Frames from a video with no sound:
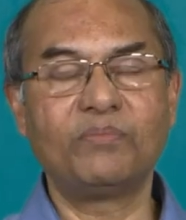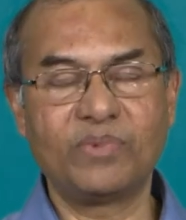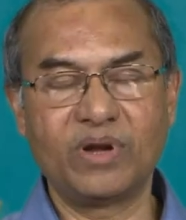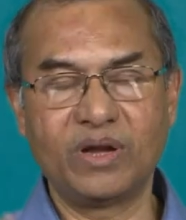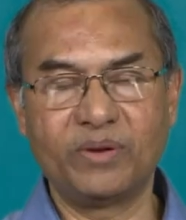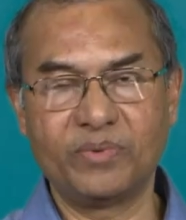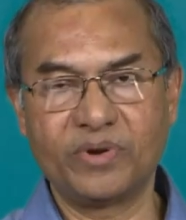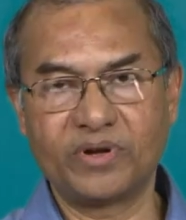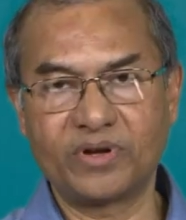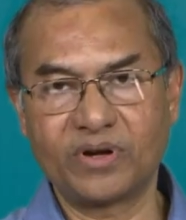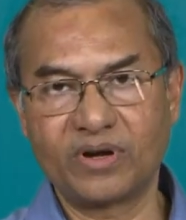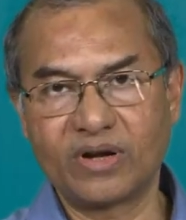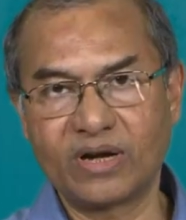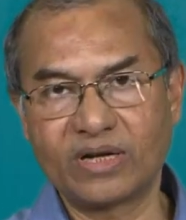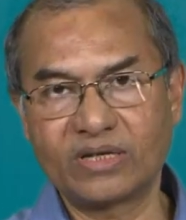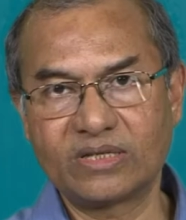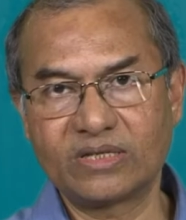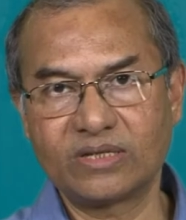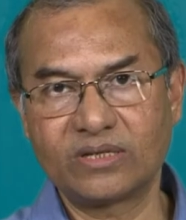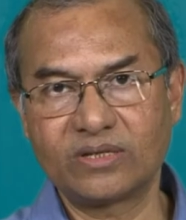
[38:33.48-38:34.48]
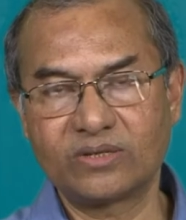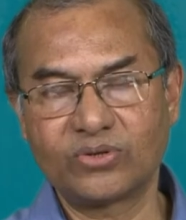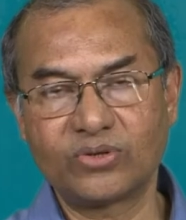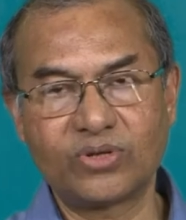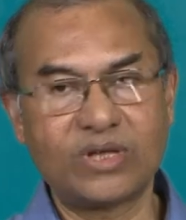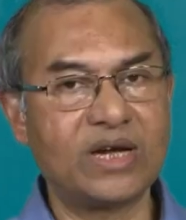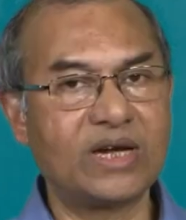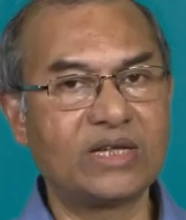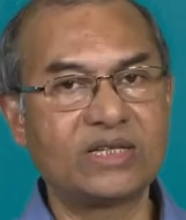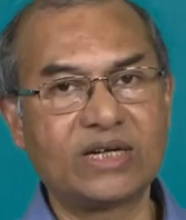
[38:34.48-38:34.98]
millimeter let us. So,
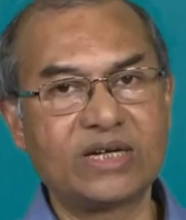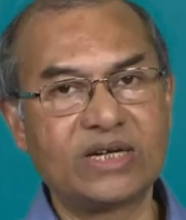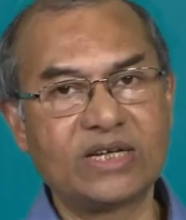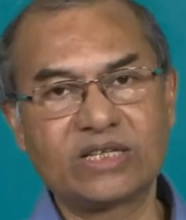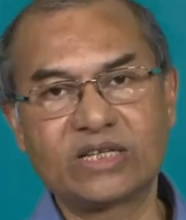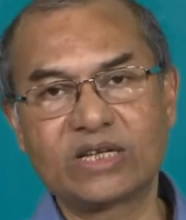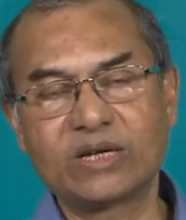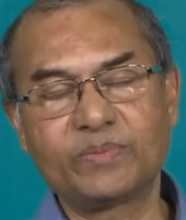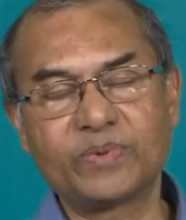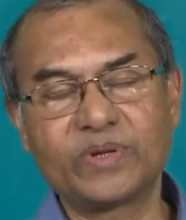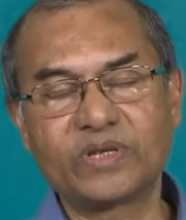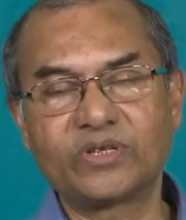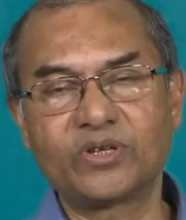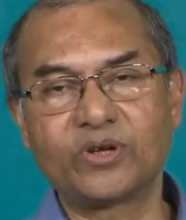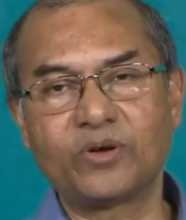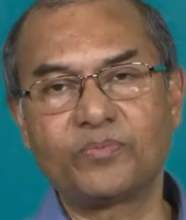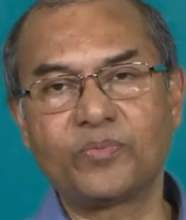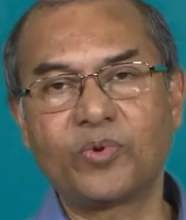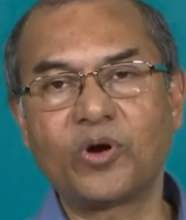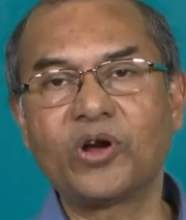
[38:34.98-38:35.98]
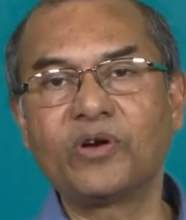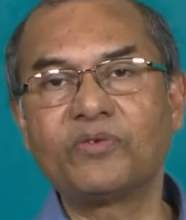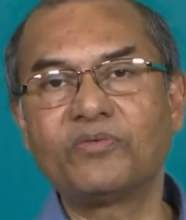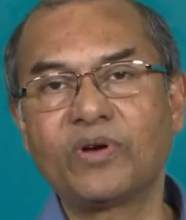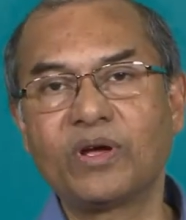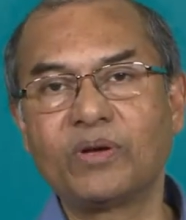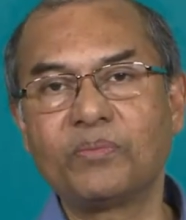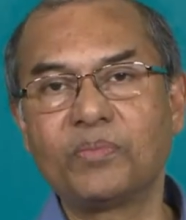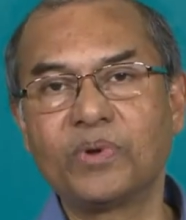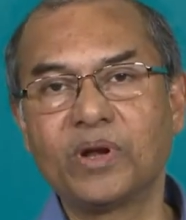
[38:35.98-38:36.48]
there is a discrepancy of
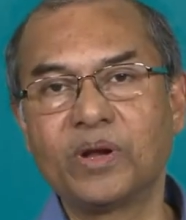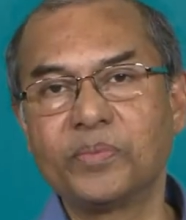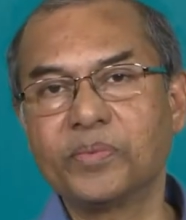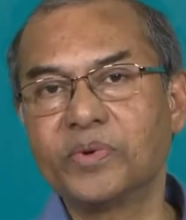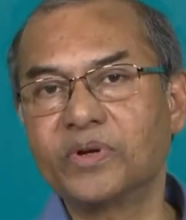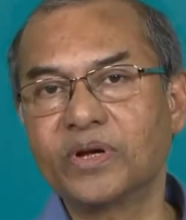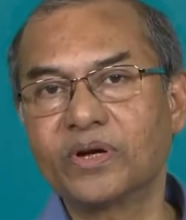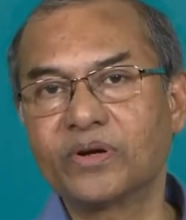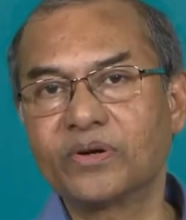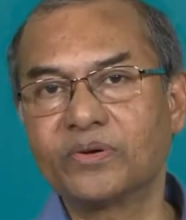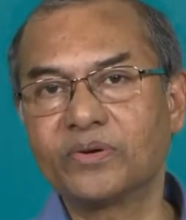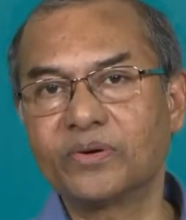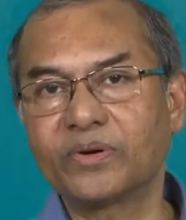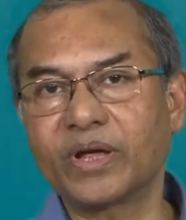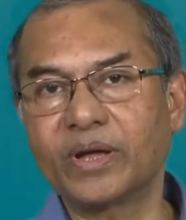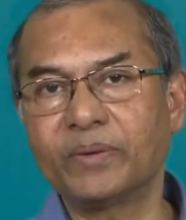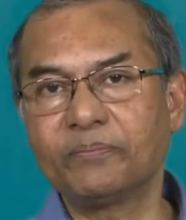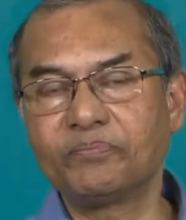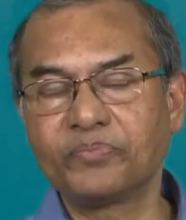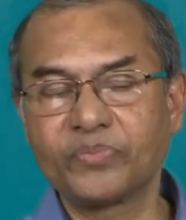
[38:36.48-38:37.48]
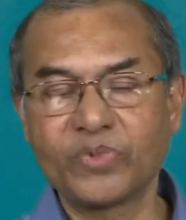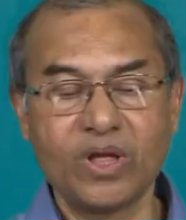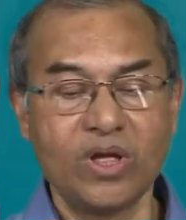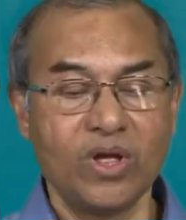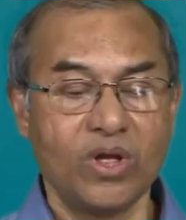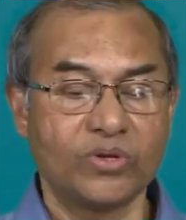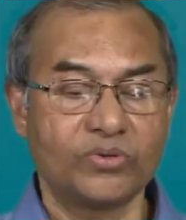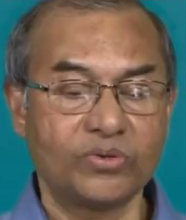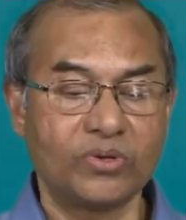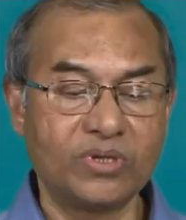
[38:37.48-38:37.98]
0.5 millimeter. Okay.
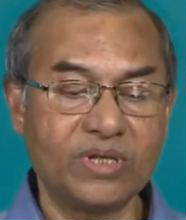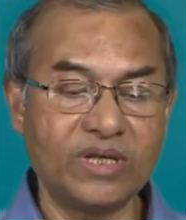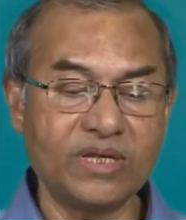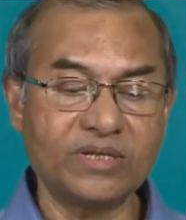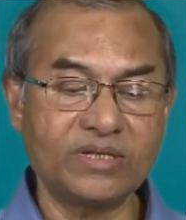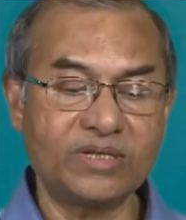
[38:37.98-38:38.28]
So, this